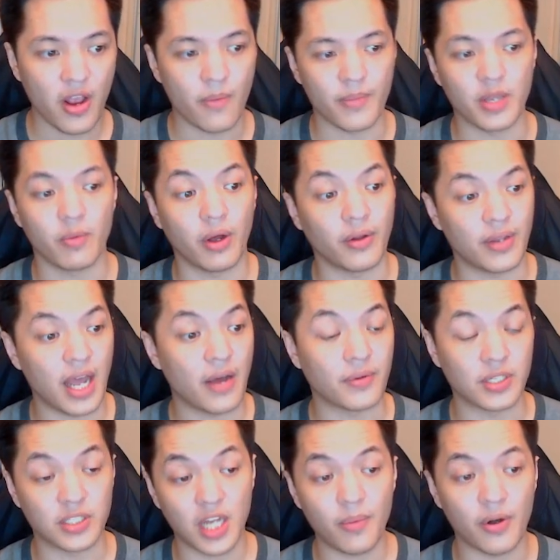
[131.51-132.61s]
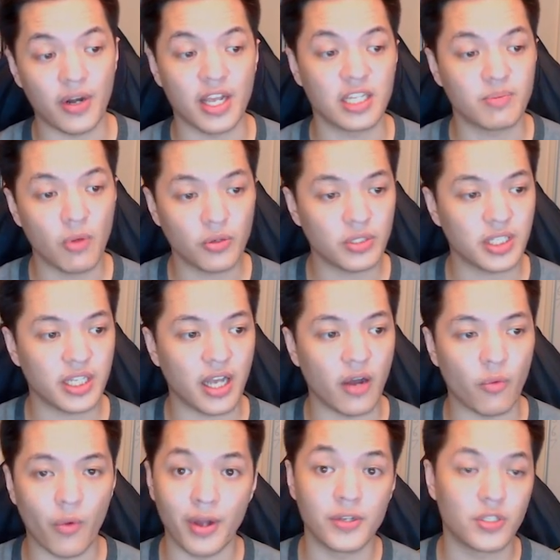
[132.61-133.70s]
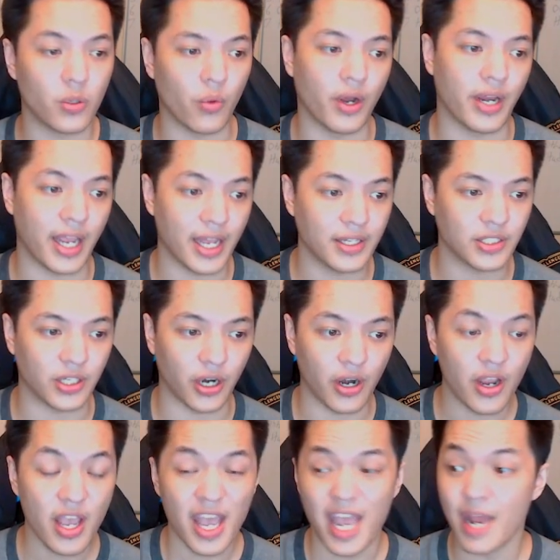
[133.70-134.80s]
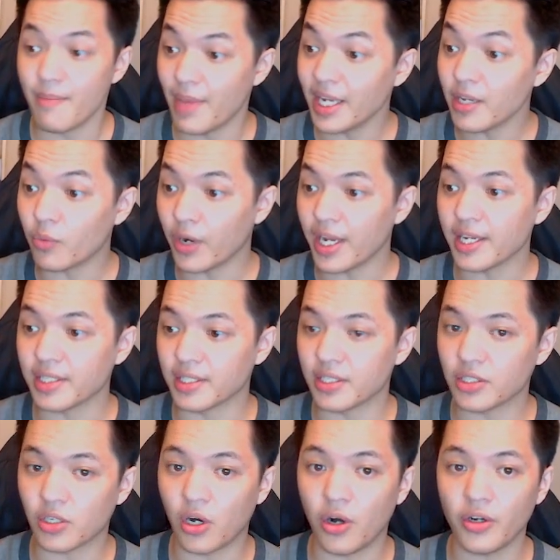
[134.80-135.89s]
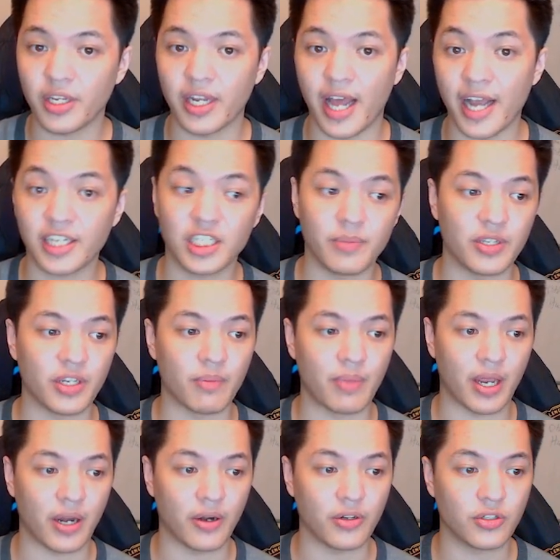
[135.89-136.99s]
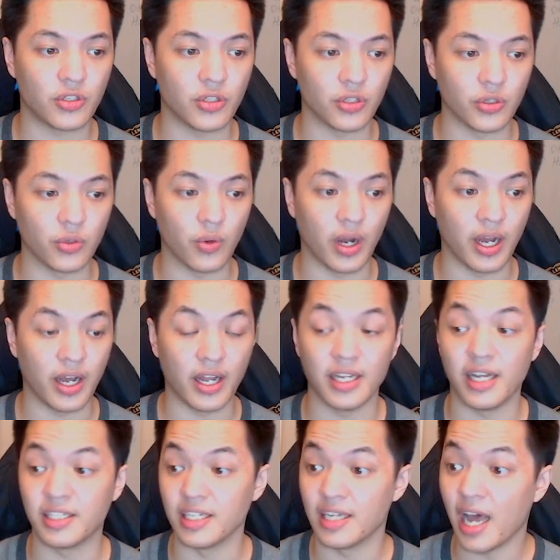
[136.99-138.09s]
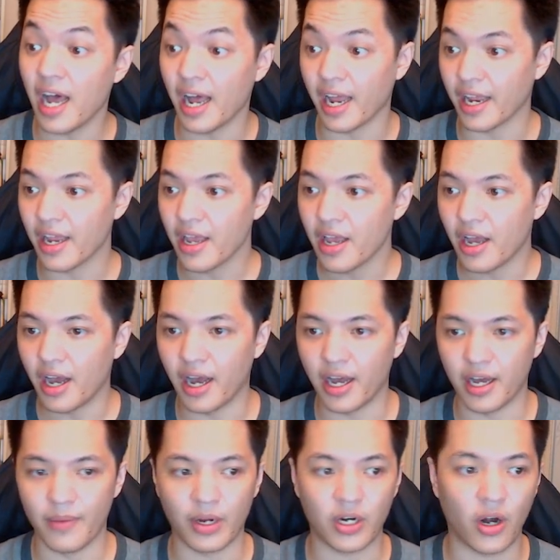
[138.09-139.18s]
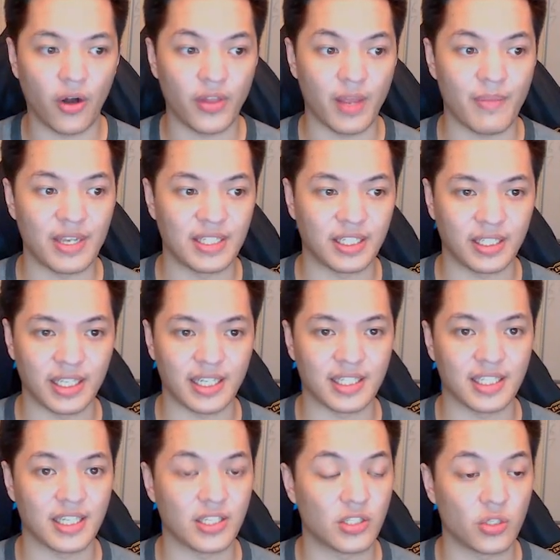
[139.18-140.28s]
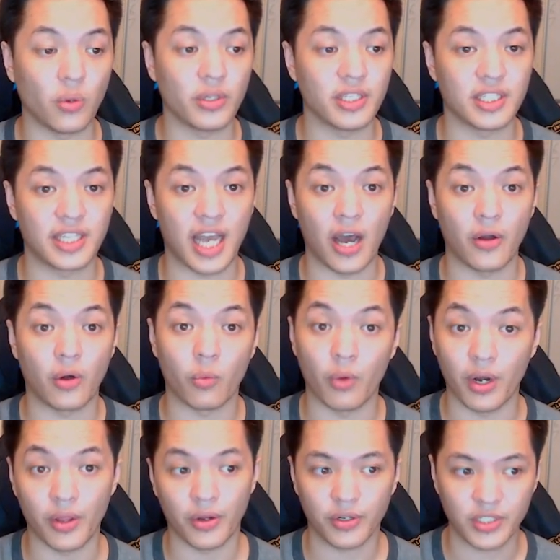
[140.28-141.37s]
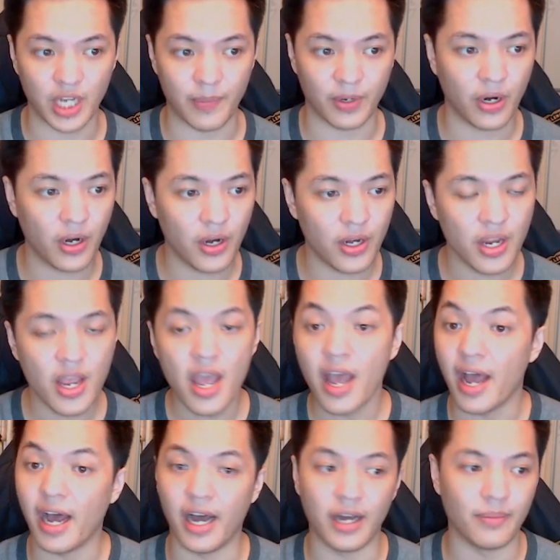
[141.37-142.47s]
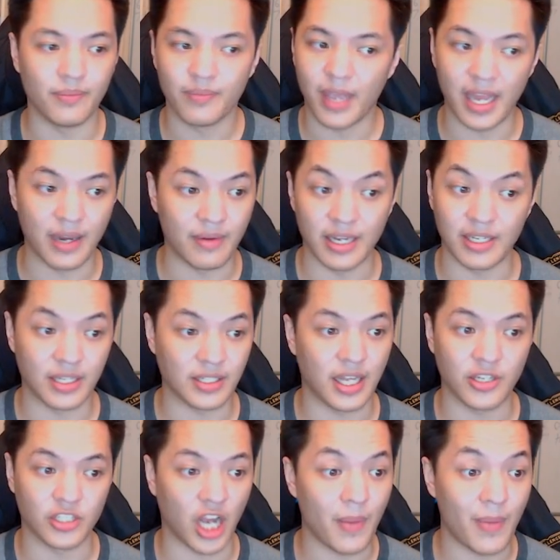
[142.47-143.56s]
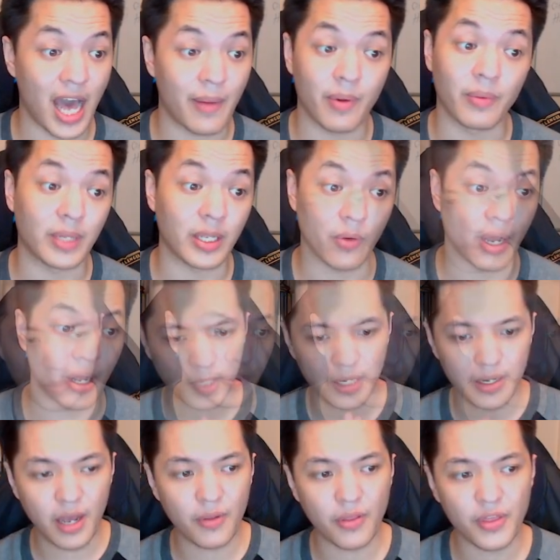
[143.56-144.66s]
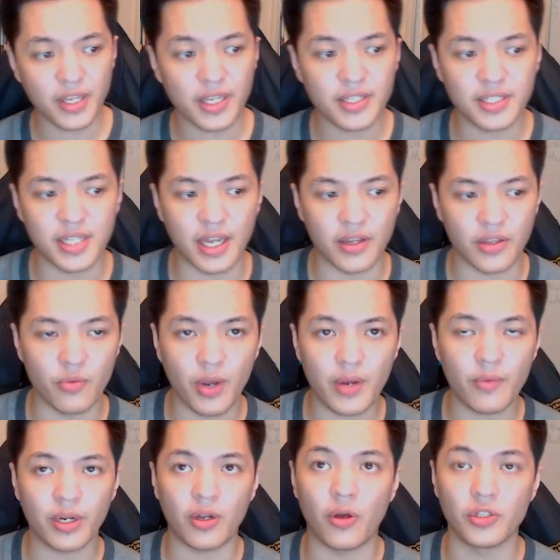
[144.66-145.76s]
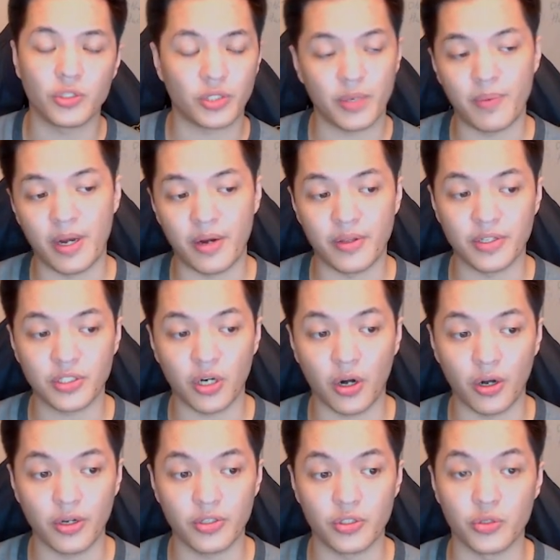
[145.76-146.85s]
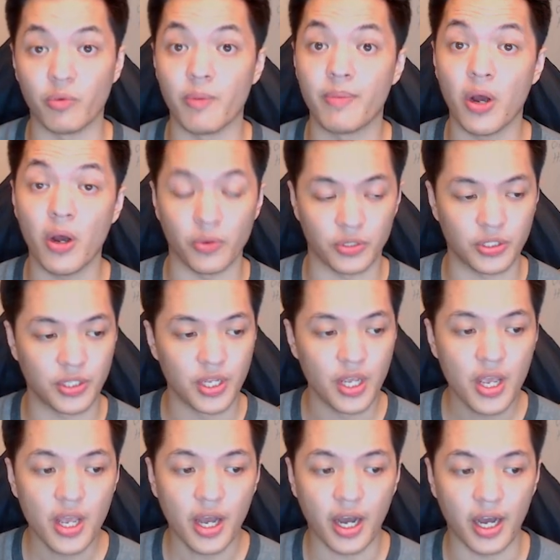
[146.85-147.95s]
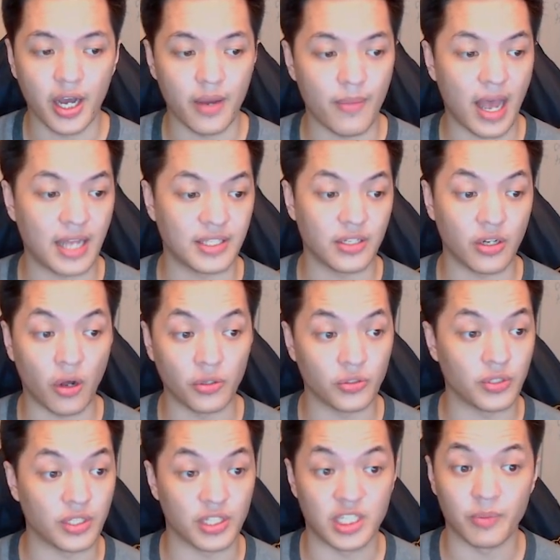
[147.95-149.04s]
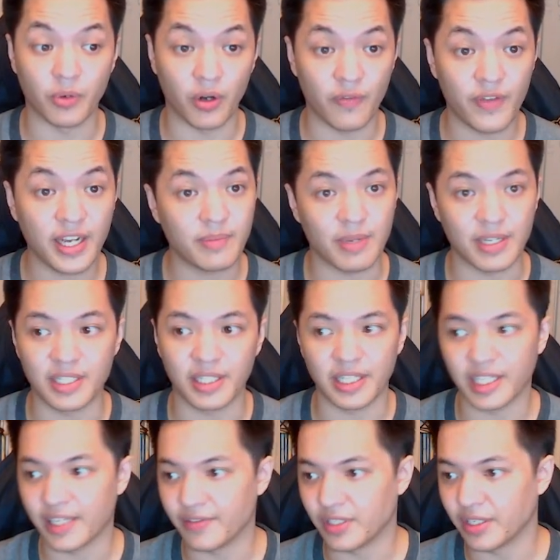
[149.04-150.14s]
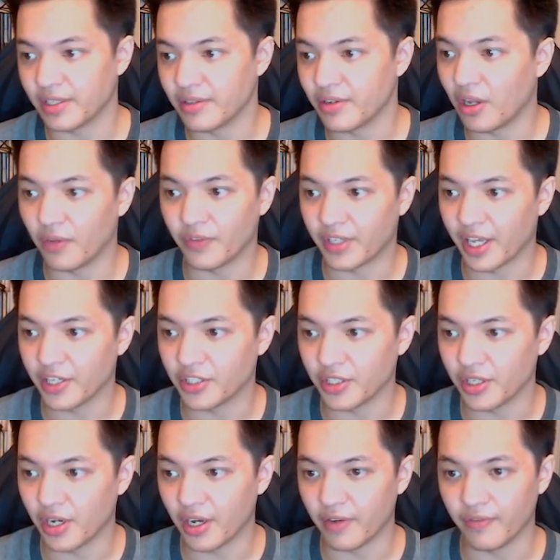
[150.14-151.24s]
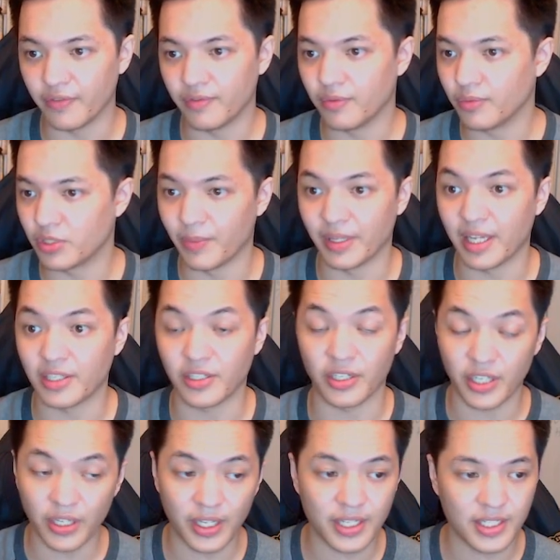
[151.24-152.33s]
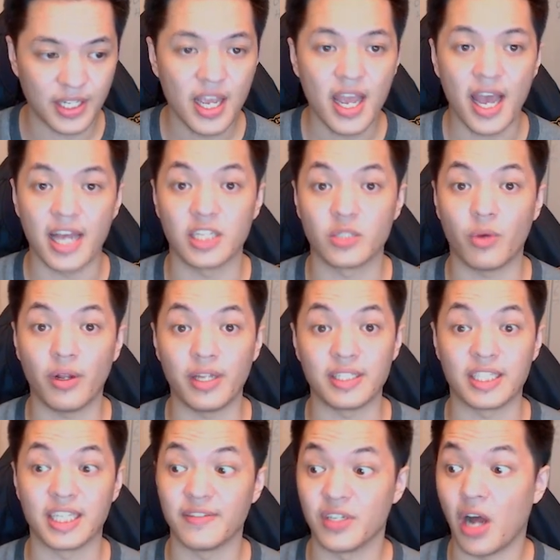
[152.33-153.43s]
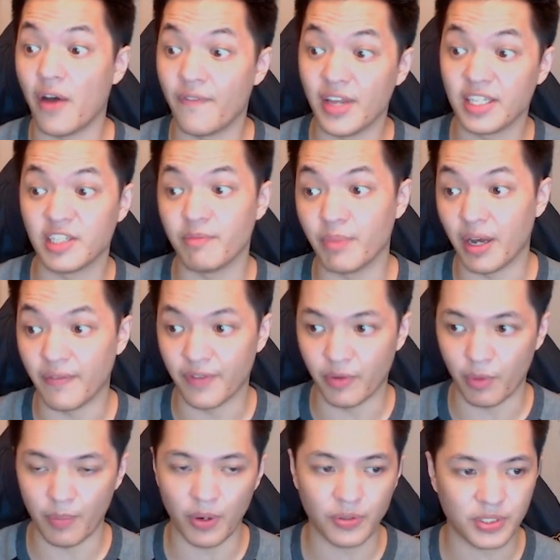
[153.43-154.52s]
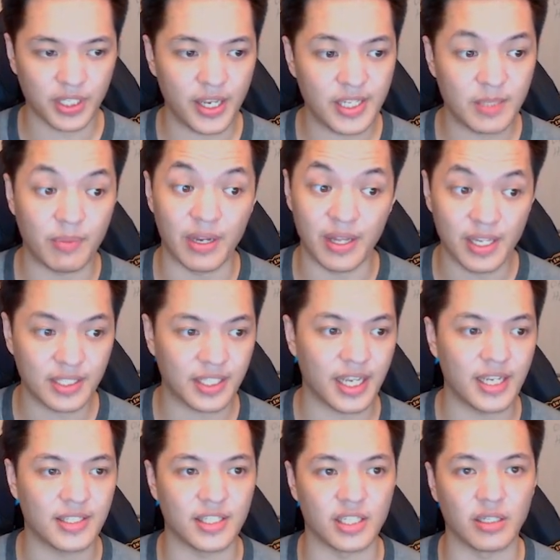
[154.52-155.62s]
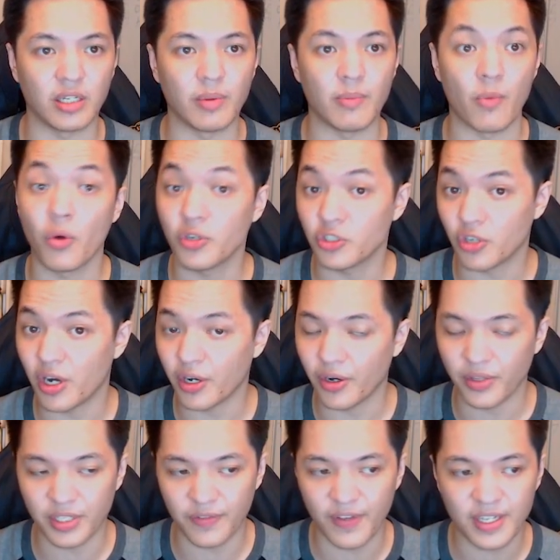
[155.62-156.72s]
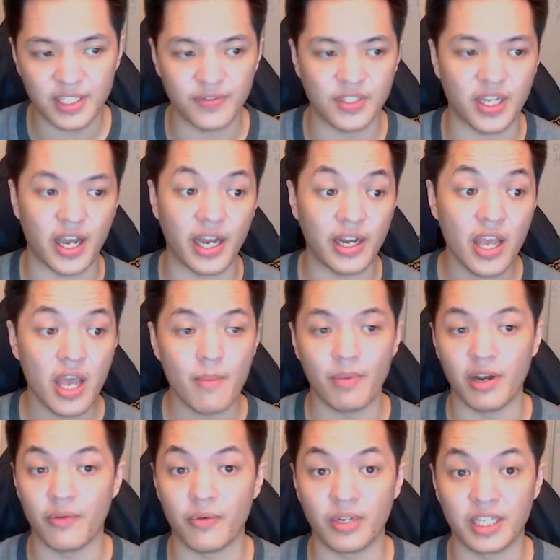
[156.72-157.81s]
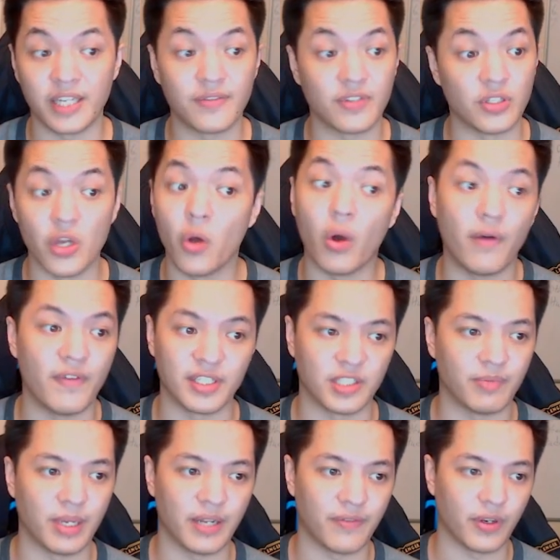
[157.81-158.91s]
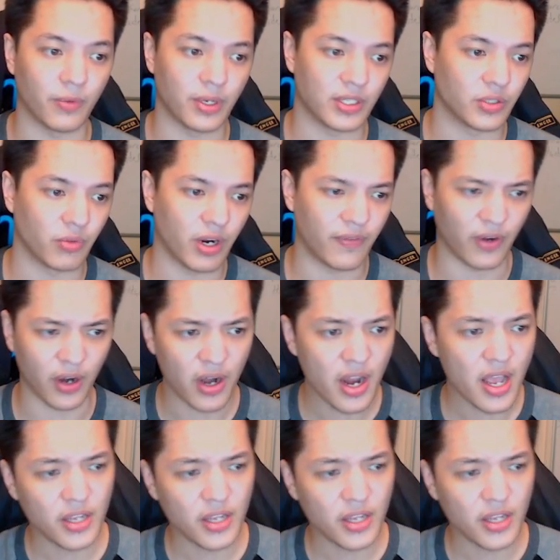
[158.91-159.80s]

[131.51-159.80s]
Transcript: Meanwhile, now with Stubborn, it's mostly a 1-to-1 answer. In many ways, this card could actually be compared to a Deny, a card that basically exists solely to counter one other type of card, and it does that job admirably well. Now, the thing is that you might want to also compare this card to Riposte, as it also does a similar effect, basically gives a nullification of something that's going to kill it, as well as gives an offensive buff in Riposte case, but in this case it's a little bit more stronger on the defensive side, but it gives no offensive benefit whatsoever.